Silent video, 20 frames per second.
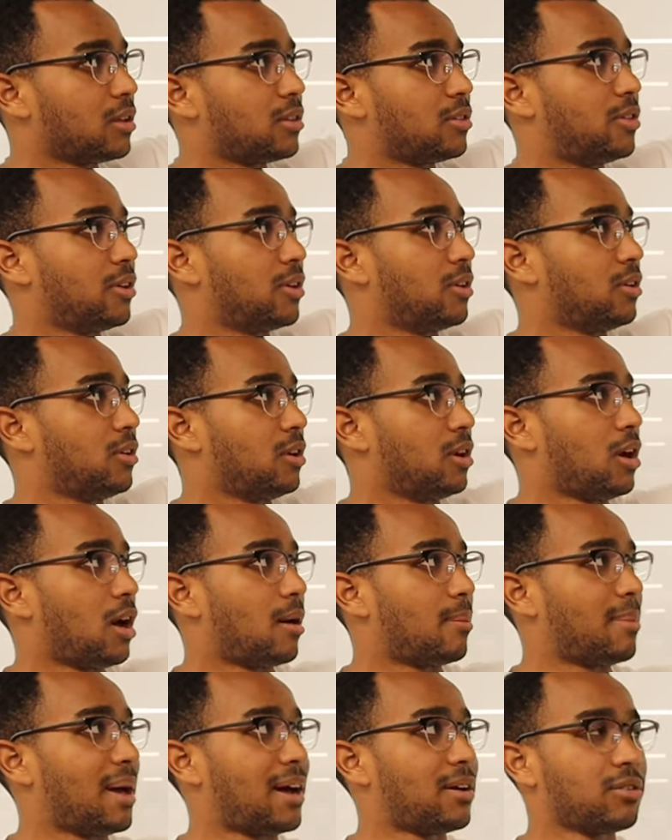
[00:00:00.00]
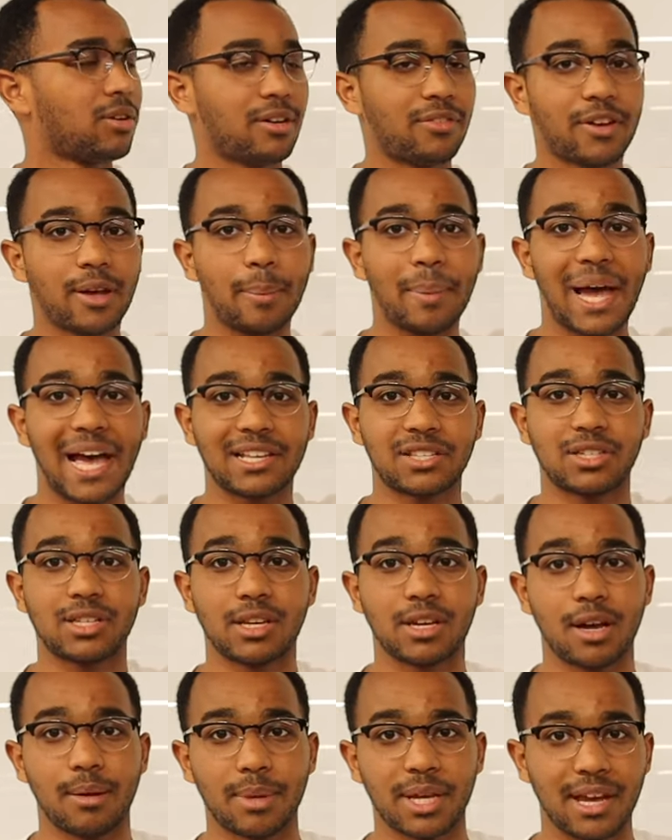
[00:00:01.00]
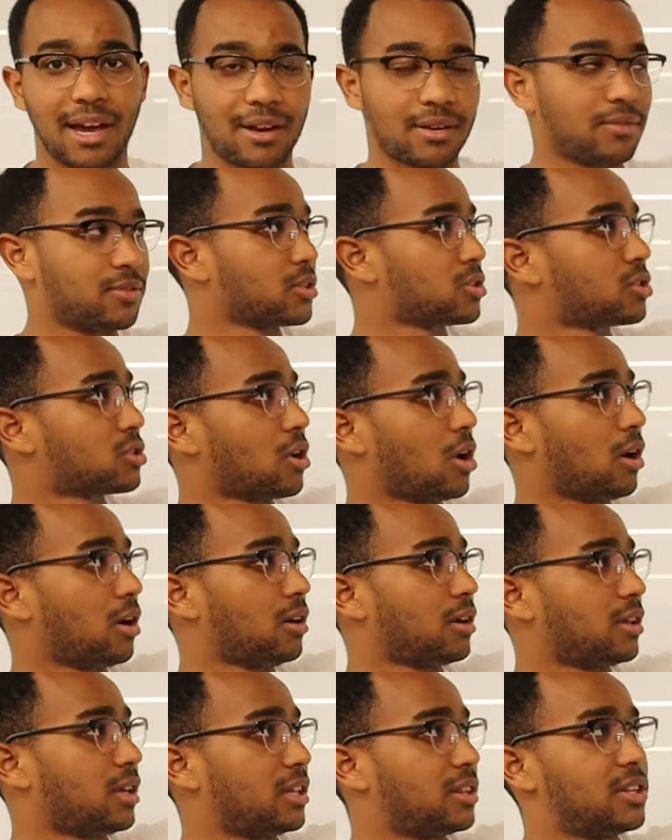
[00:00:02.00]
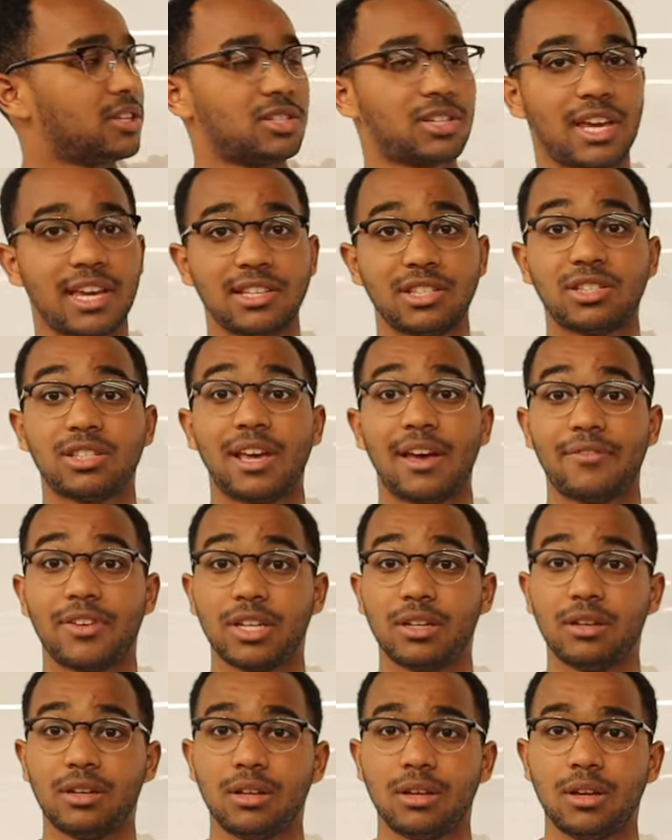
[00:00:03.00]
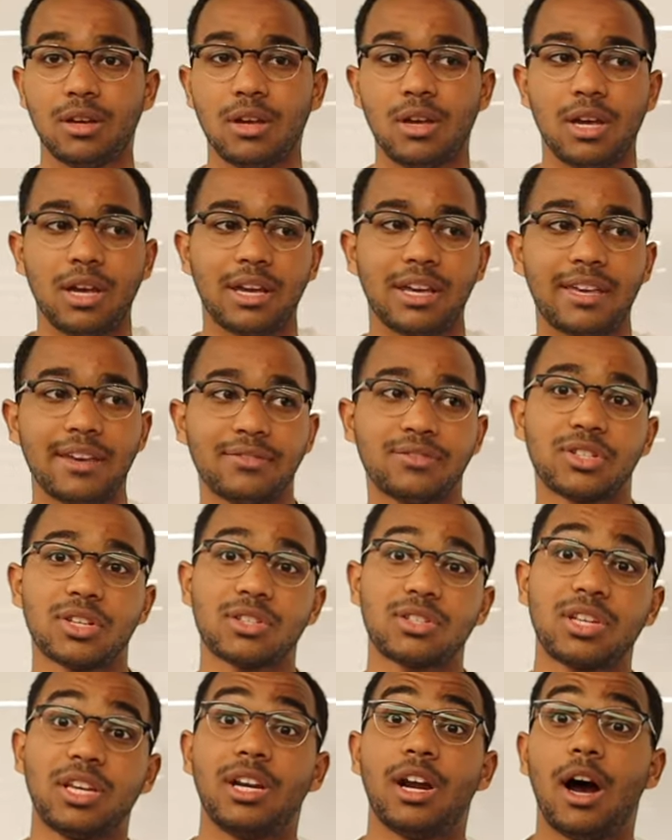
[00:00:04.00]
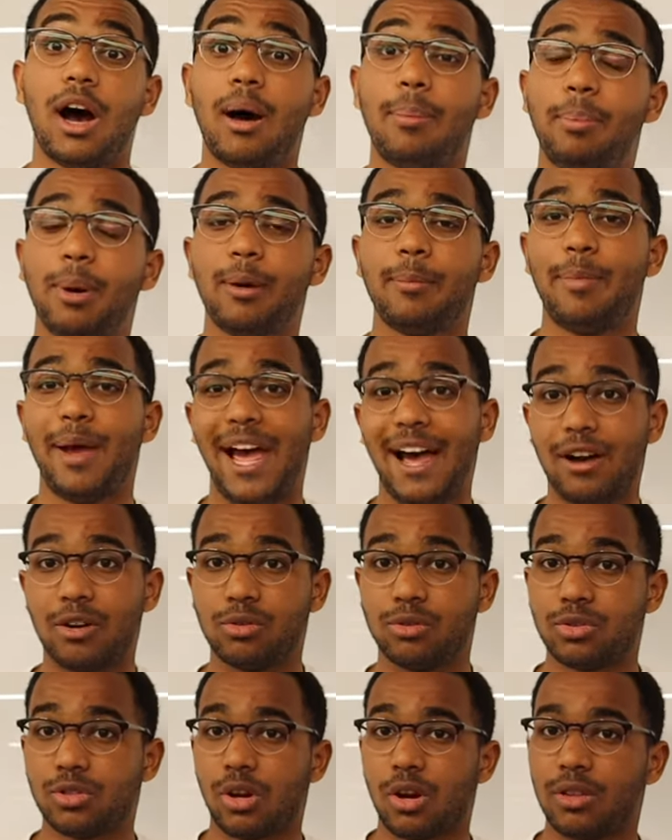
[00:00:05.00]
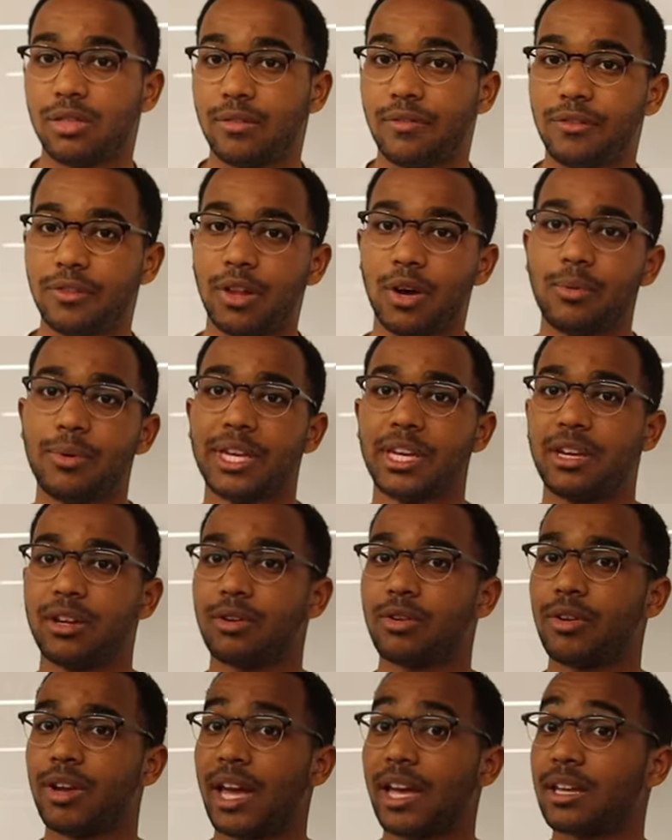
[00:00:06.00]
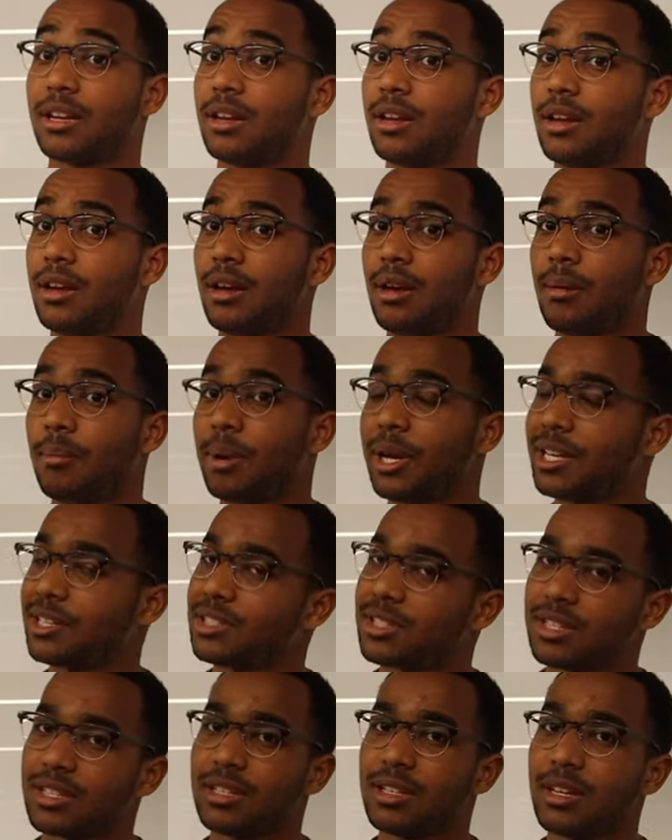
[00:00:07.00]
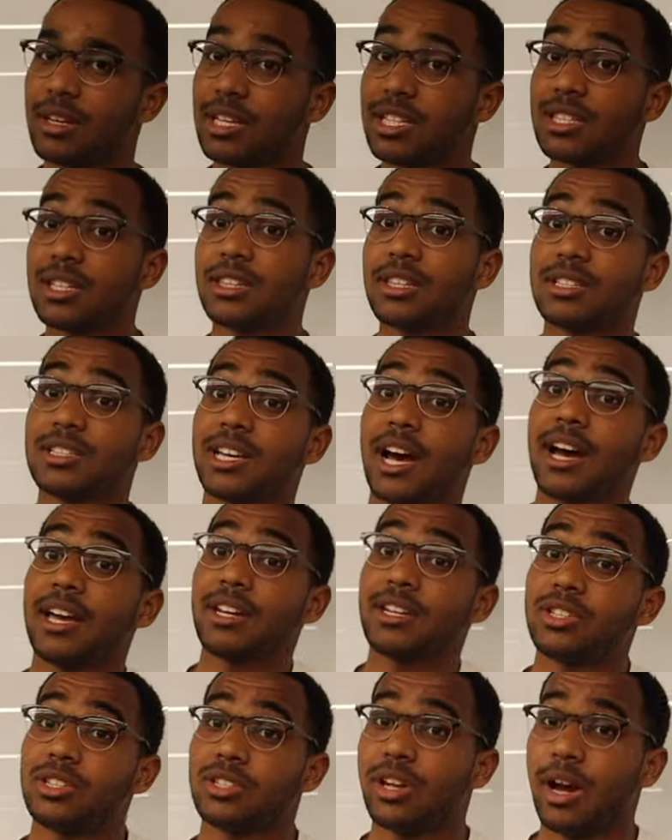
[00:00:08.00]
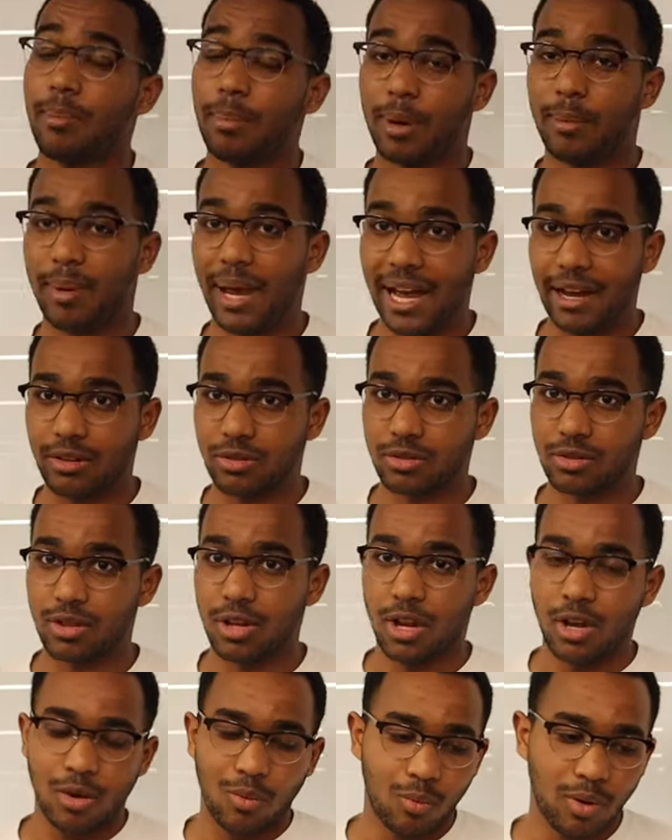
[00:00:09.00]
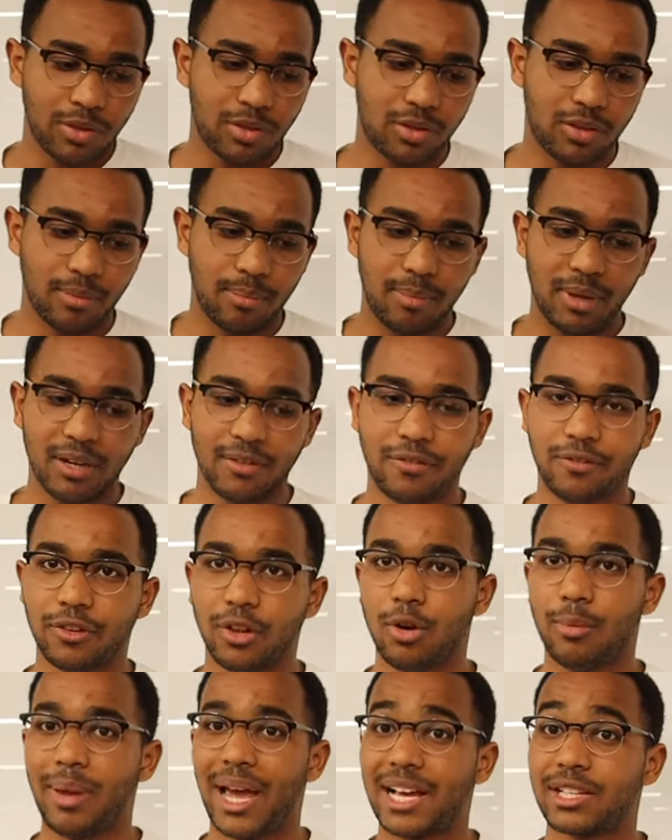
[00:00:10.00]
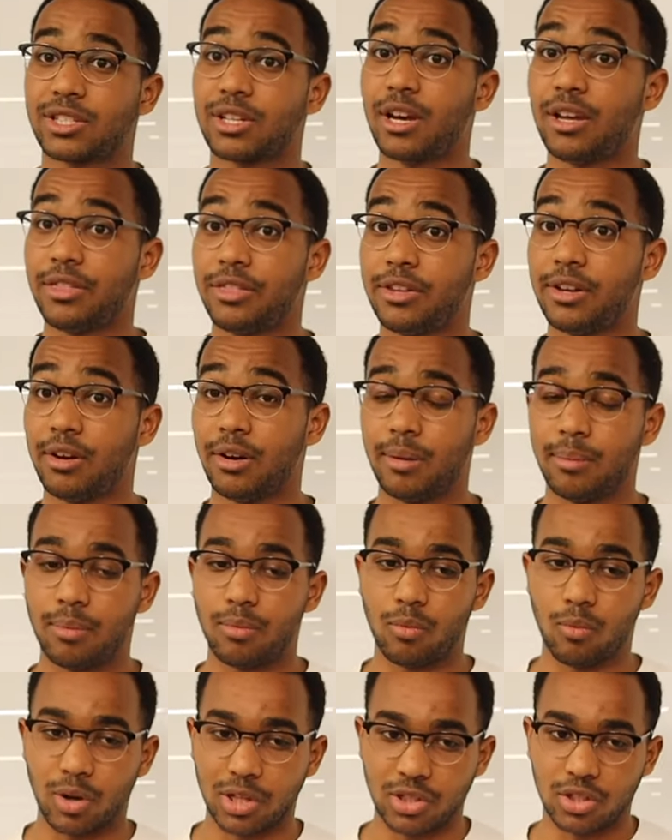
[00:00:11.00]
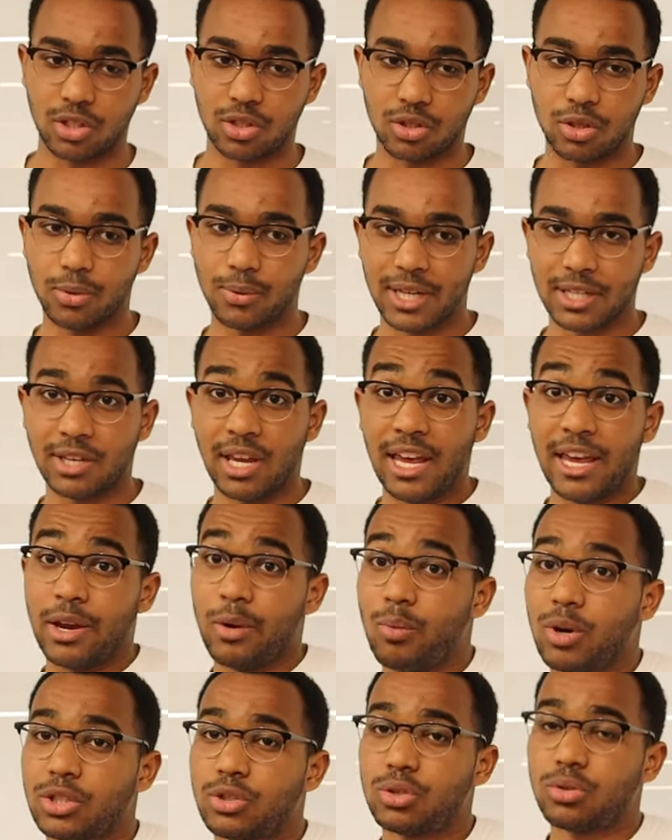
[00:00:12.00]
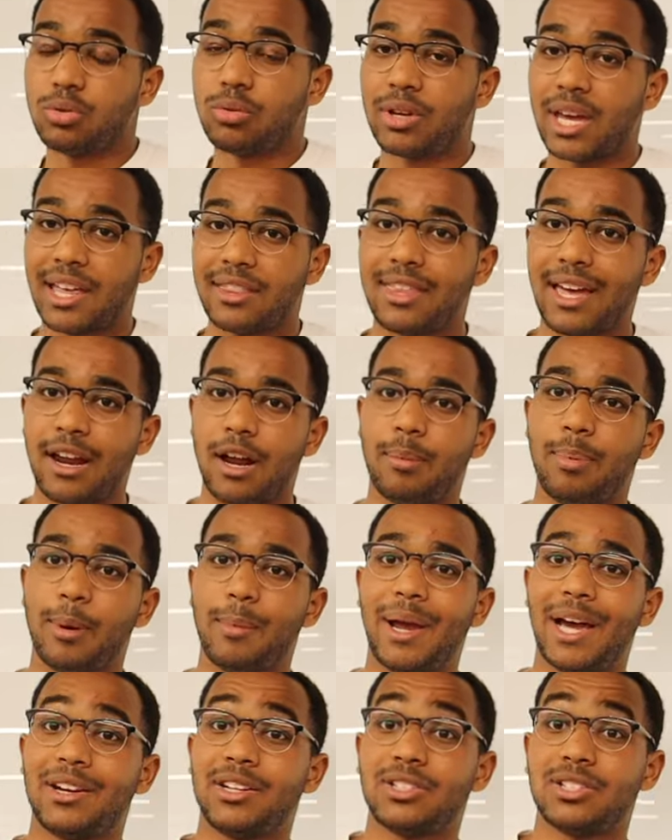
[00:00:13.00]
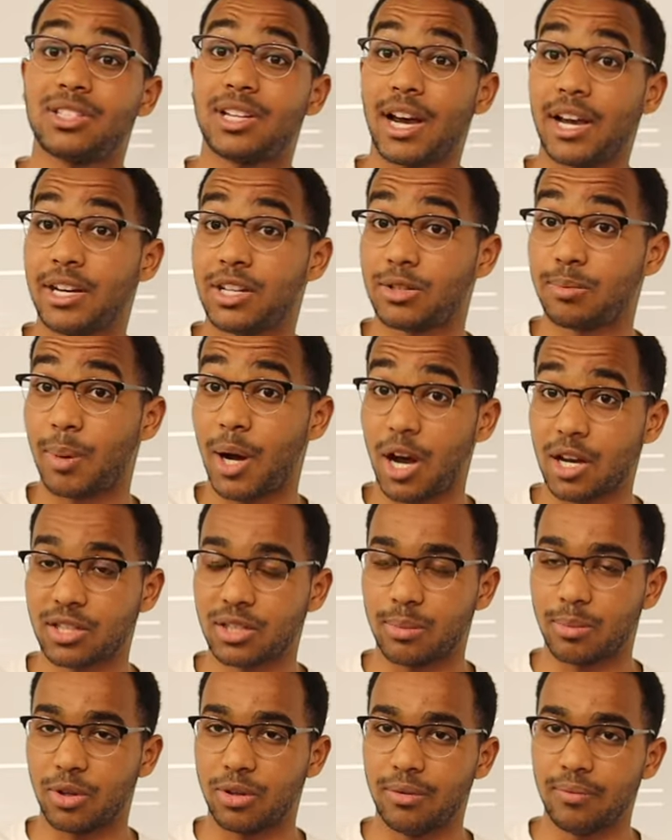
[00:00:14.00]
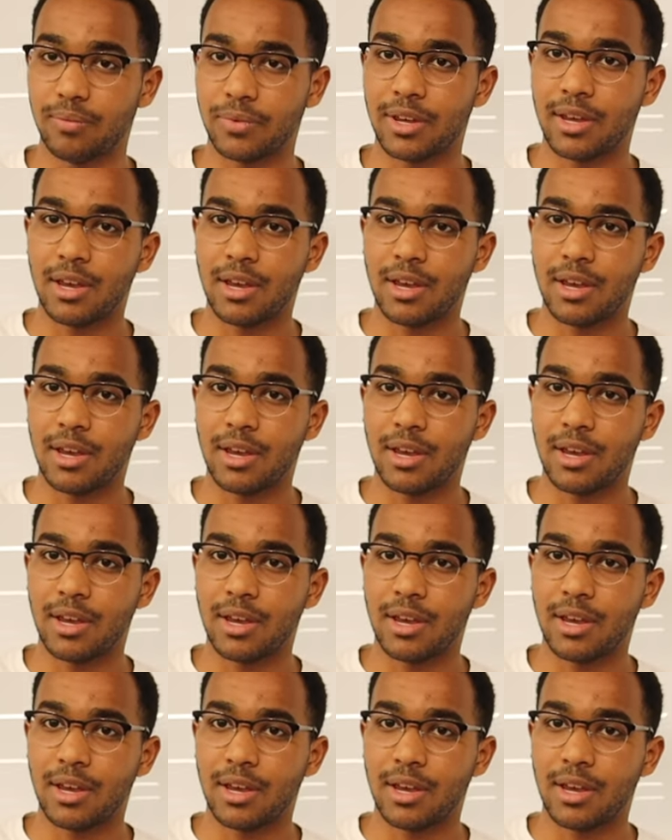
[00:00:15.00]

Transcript: the amount of capacity coming out of the start, in this case seven, gives us an upper bound on the flow we can create. But is, the, is it the tightest upper bound? What the min flow max cut theorem wants to do is it wants to get that upper bound as tight as possible